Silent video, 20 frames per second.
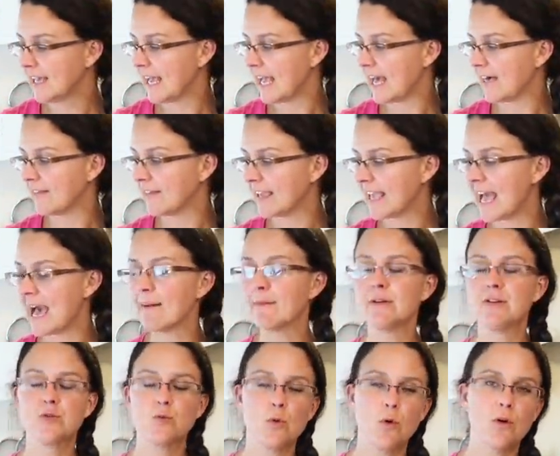and the
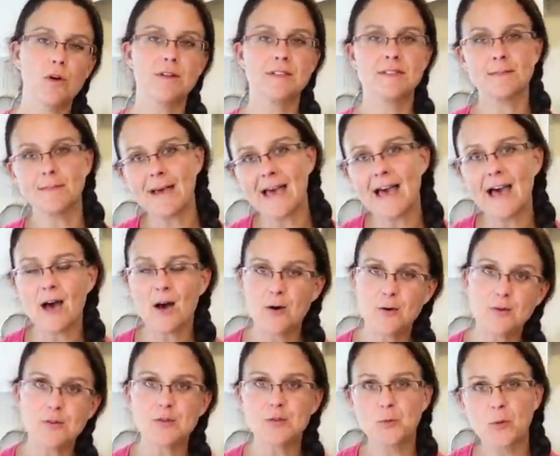cabbage rolls
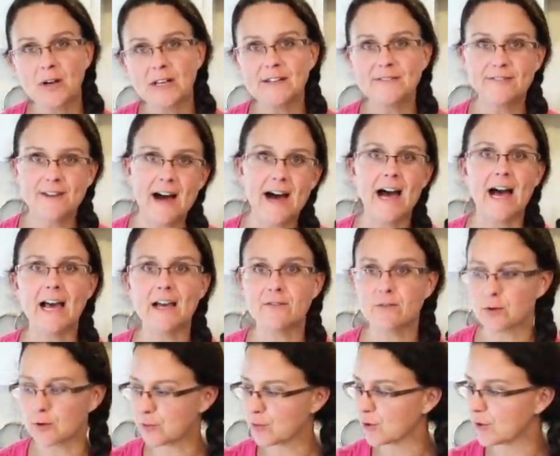about
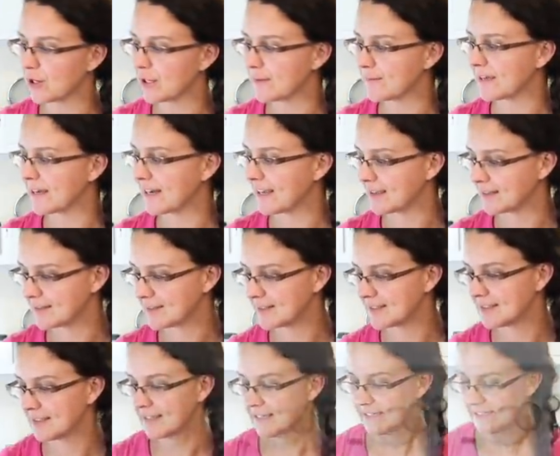25 or 30 minutes.